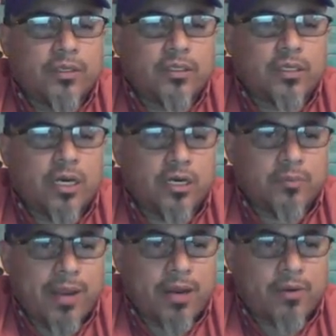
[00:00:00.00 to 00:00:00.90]

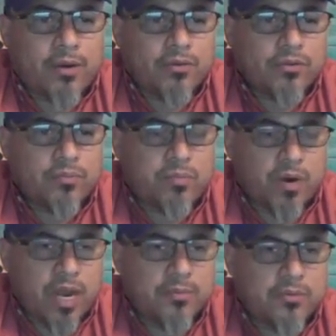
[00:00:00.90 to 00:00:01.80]
different colored
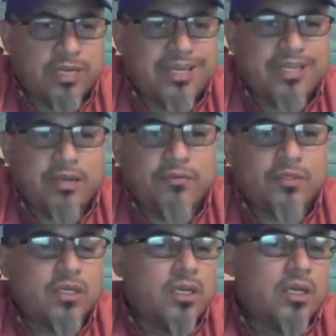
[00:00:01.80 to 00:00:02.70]
backgrounds, perhaps on
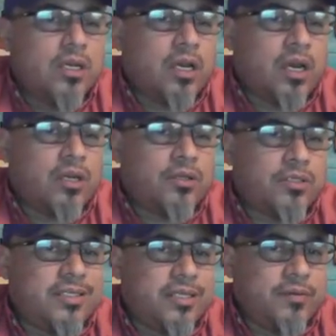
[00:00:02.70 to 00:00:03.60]
divs,
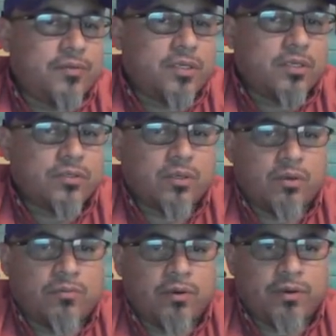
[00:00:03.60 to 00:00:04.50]
using divs.
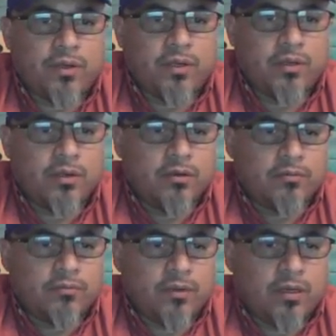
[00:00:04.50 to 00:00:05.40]
So very
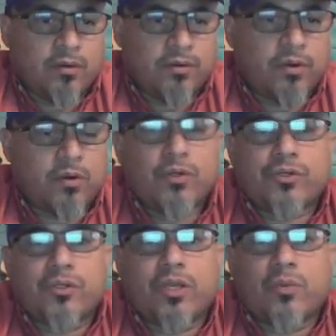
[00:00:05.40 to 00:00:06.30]

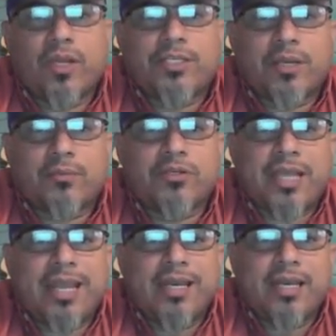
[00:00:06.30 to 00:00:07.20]
crucial that you read
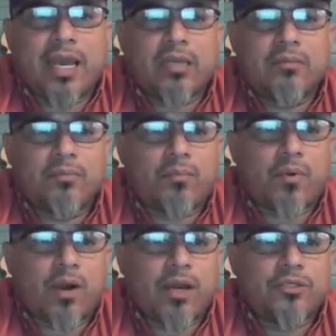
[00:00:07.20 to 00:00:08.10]
chapters 8 and
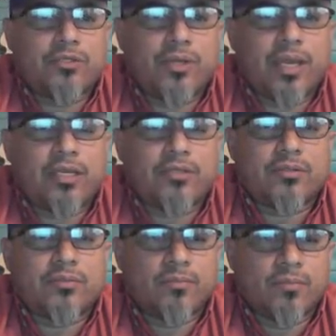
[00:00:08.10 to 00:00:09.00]
9 prior to
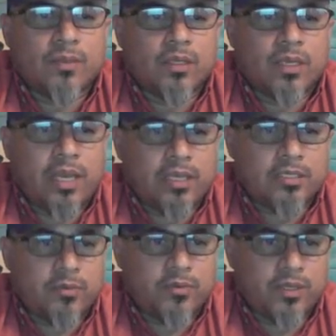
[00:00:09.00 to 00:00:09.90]
getting
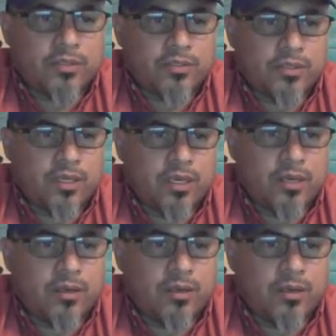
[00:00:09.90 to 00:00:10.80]
some of this